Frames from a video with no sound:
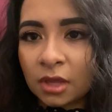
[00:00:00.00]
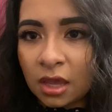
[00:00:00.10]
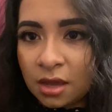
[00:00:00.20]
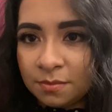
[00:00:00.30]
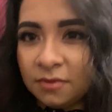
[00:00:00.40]

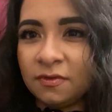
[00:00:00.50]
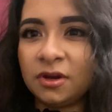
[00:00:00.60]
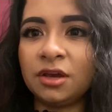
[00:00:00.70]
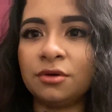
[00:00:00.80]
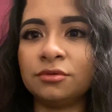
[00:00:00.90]
happy
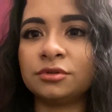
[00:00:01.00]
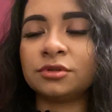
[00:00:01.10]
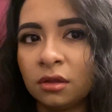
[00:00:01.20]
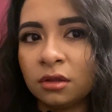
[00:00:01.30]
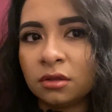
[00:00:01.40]
videos.
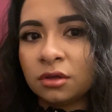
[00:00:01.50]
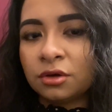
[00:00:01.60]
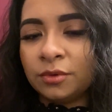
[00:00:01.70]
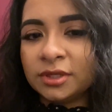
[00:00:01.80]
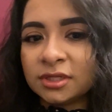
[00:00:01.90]

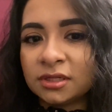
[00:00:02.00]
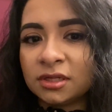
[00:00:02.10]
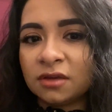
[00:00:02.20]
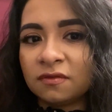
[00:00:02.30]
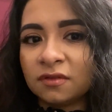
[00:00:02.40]
We tend to
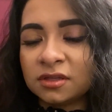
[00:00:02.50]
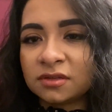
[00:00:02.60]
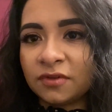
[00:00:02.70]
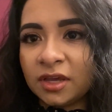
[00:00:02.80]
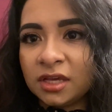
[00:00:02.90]
give this
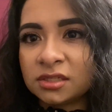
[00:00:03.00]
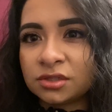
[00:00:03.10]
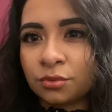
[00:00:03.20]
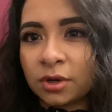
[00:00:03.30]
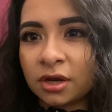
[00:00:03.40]

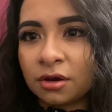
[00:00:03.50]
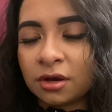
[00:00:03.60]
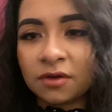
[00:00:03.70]
face where